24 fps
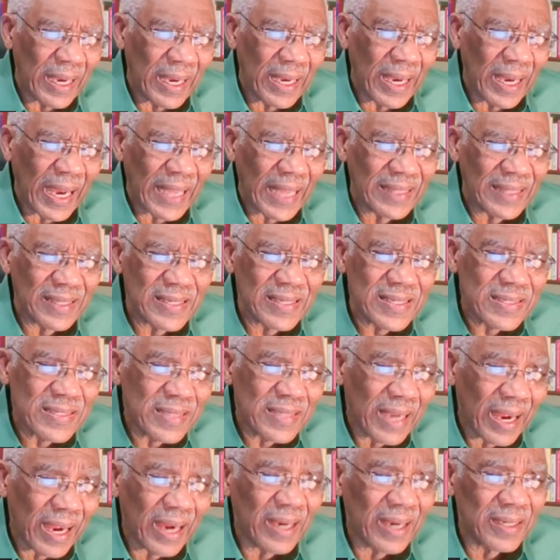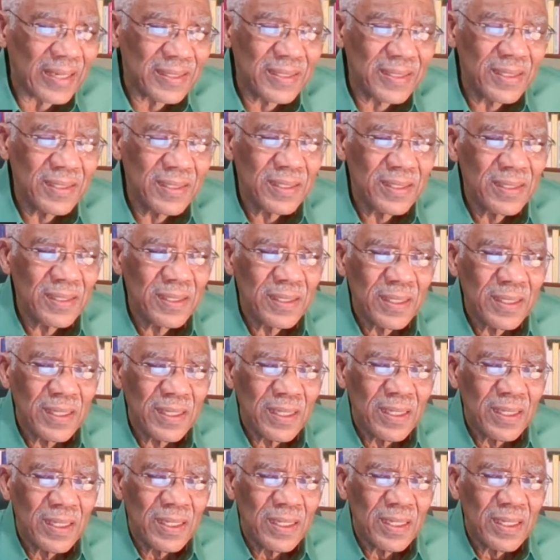at the start,
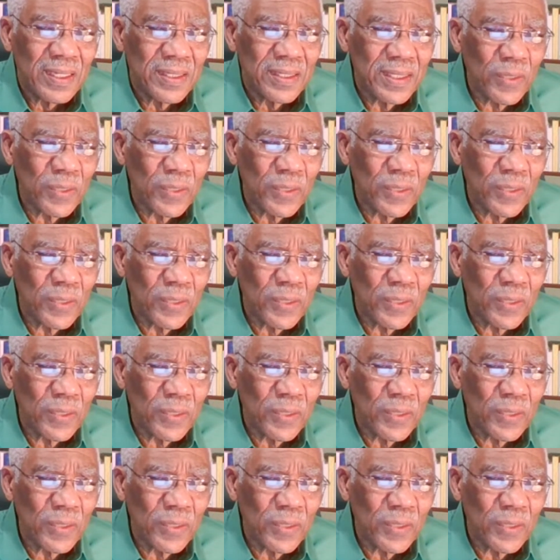they